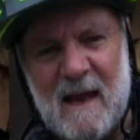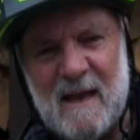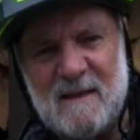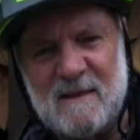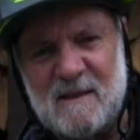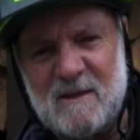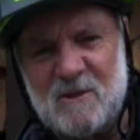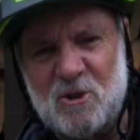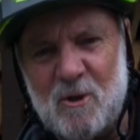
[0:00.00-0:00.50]

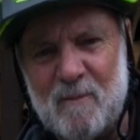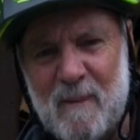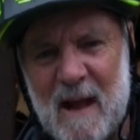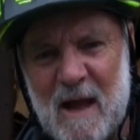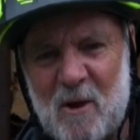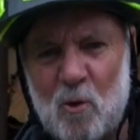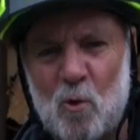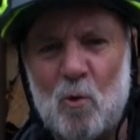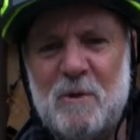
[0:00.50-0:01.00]
has
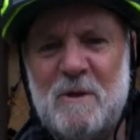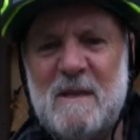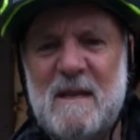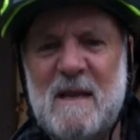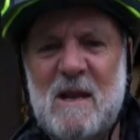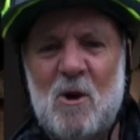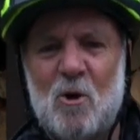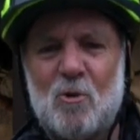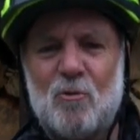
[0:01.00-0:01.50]
Shimano
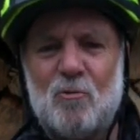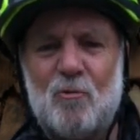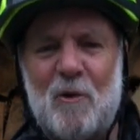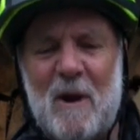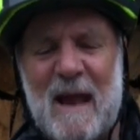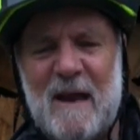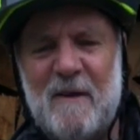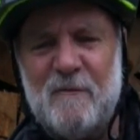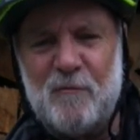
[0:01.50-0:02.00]
Deore
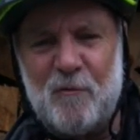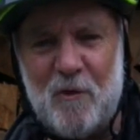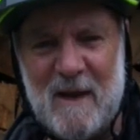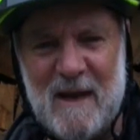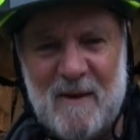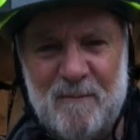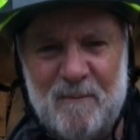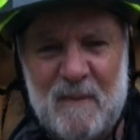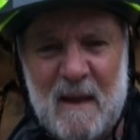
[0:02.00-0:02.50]

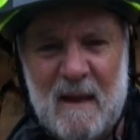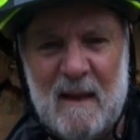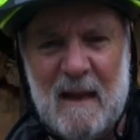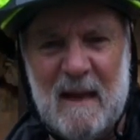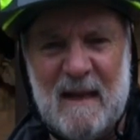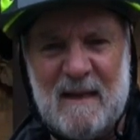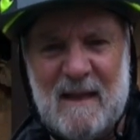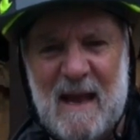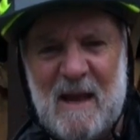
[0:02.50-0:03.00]
drivetrain
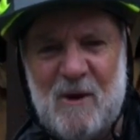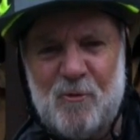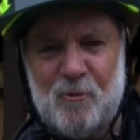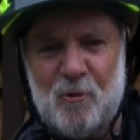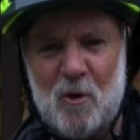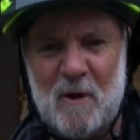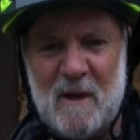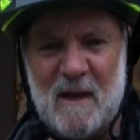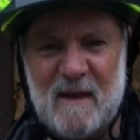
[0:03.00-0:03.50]
and
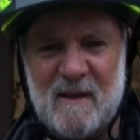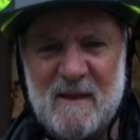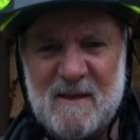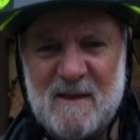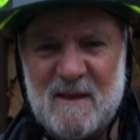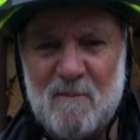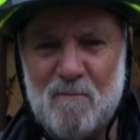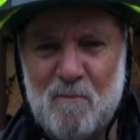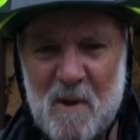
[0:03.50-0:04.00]
hydraulic
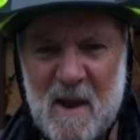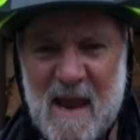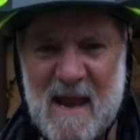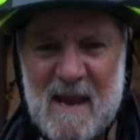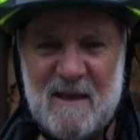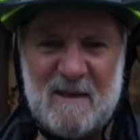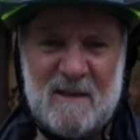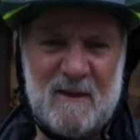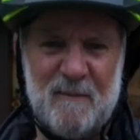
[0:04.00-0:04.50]
disc
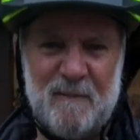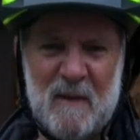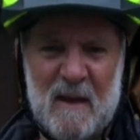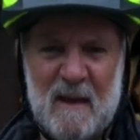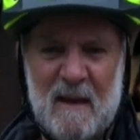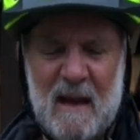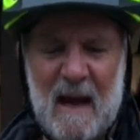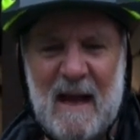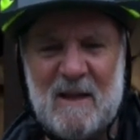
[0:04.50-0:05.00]
brakes
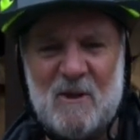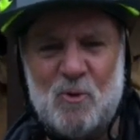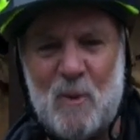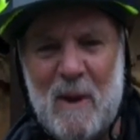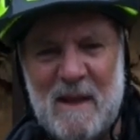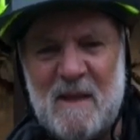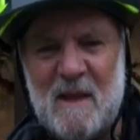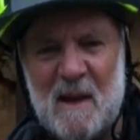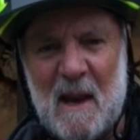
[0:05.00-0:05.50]
and
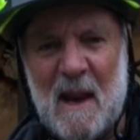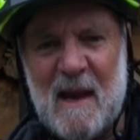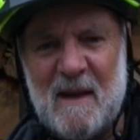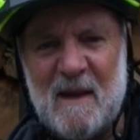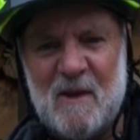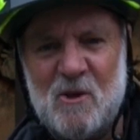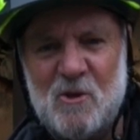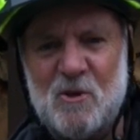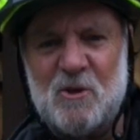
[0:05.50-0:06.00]

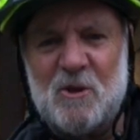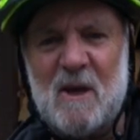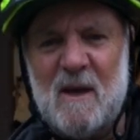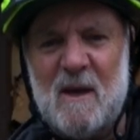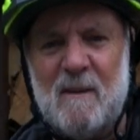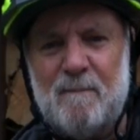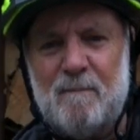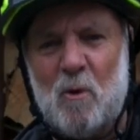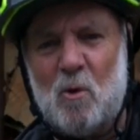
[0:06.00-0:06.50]
29-inch
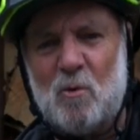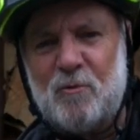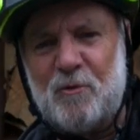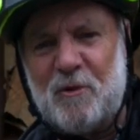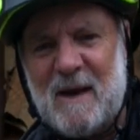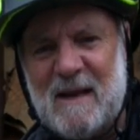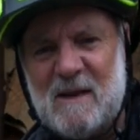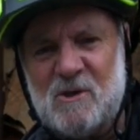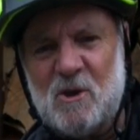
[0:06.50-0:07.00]

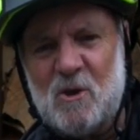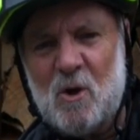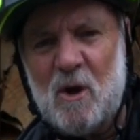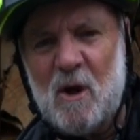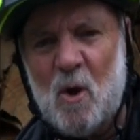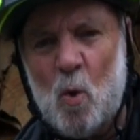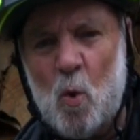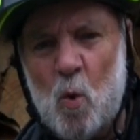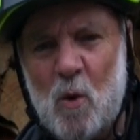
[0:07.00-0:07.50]
Bontrager
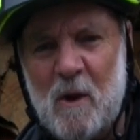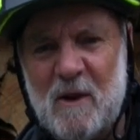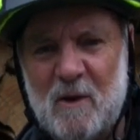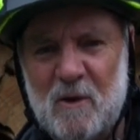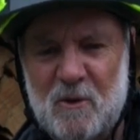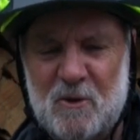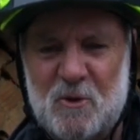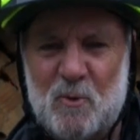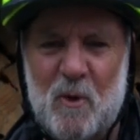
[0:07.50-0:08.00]

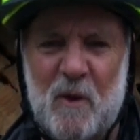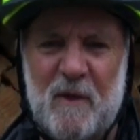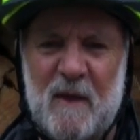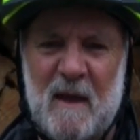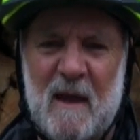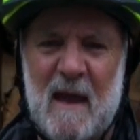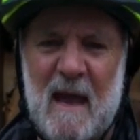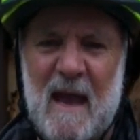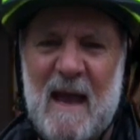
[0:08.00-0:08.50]
wheels with
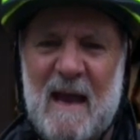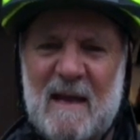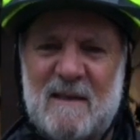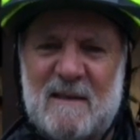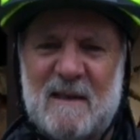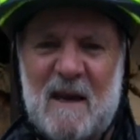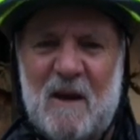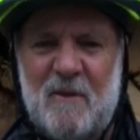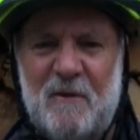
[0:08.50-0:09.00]

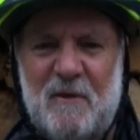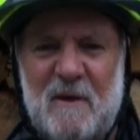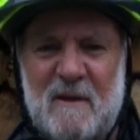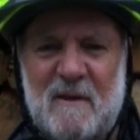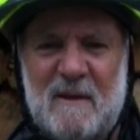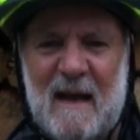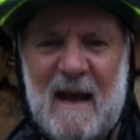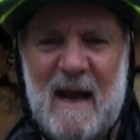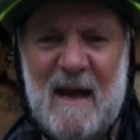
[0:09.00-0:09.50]
XR3
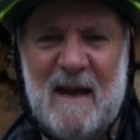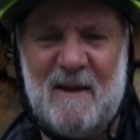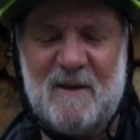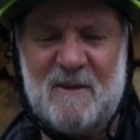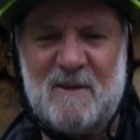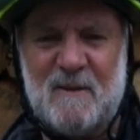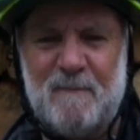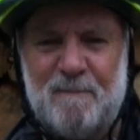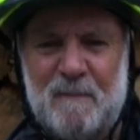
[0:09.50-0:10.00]

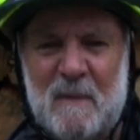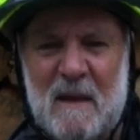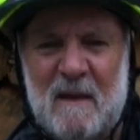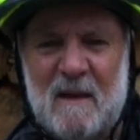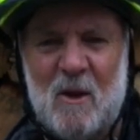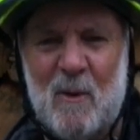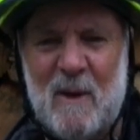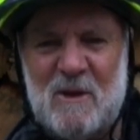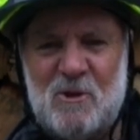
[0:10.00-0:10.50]
tyres.
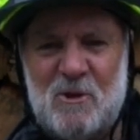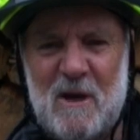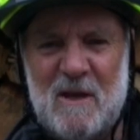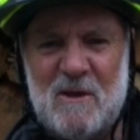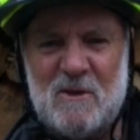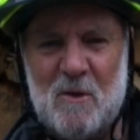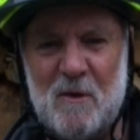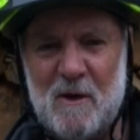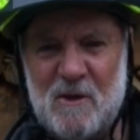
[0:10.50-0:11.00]
Now I
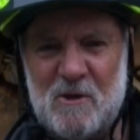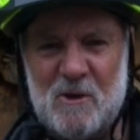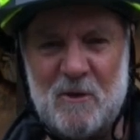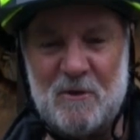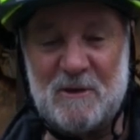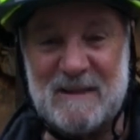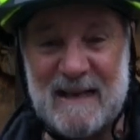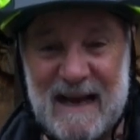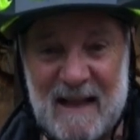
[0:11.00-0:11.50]
changed the
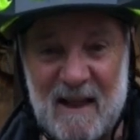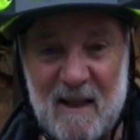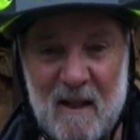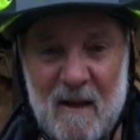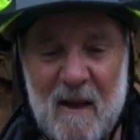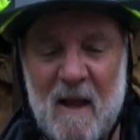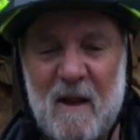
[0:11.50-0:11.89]
original saddle